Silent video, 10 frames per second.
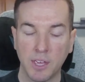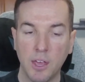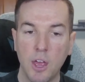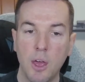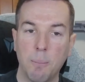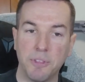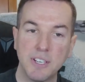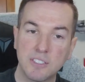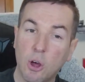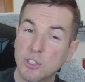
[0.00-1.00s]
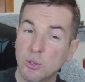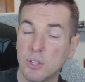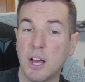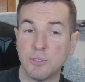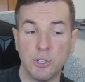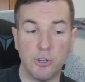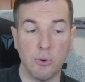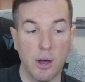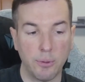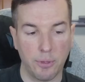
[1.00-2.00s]
But this also allows you to do
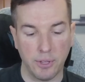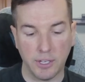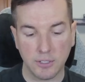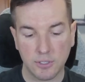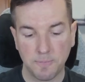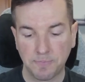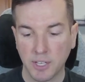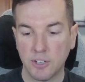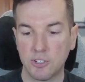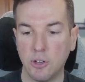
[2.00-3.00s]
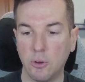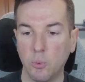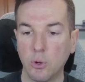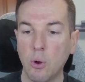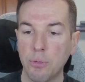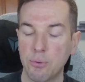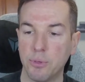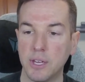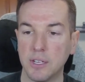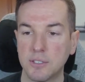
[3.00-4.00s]
other things. So we'll go through
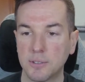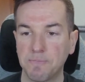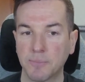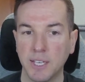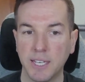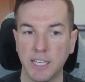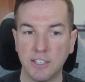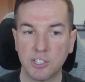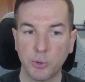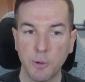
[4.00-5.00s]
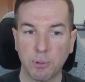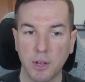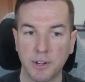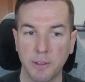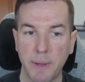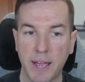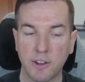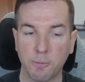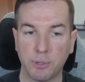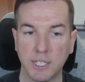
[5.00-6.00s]
this. This is where you plug into the back of your
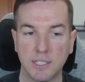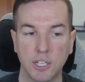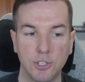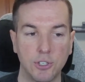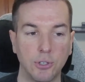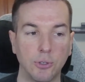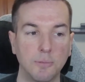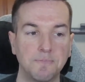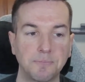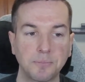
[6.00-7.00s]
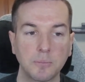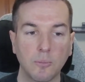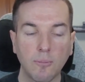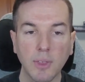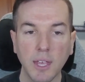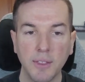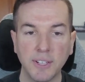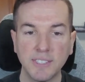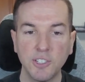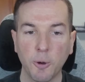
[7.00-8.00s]
PlayStation 2. This
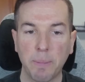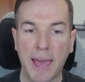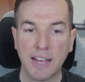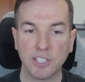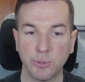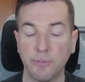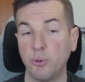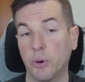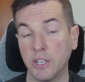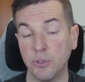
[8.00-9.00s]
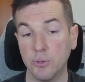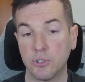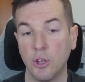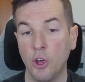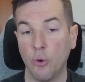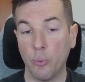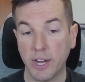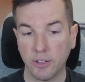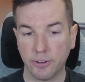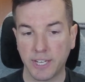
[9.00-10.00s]
is your pass-through if you want to use
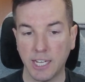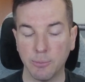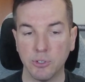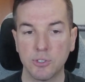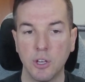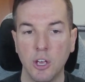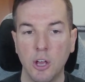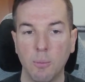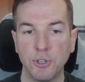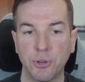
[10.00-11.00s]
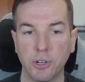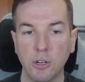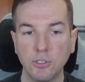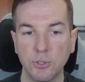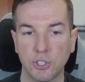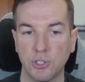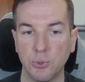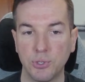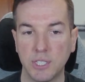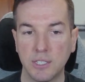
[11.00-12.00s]
regular cables, but you can also just use
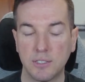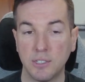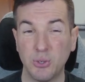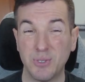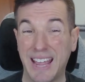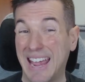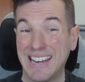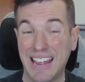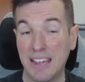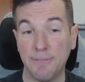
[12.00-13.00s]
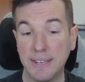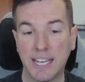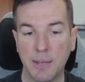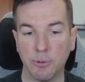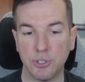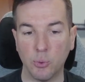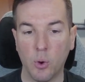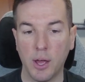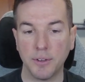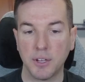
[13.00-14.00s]
these to use any AV cables you
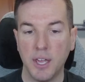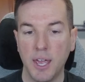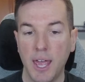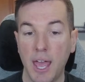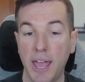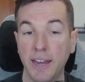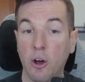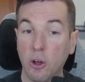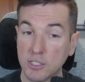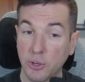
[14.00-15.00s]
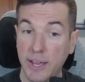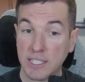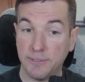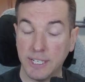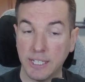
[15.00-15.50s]
want, and also S-Video.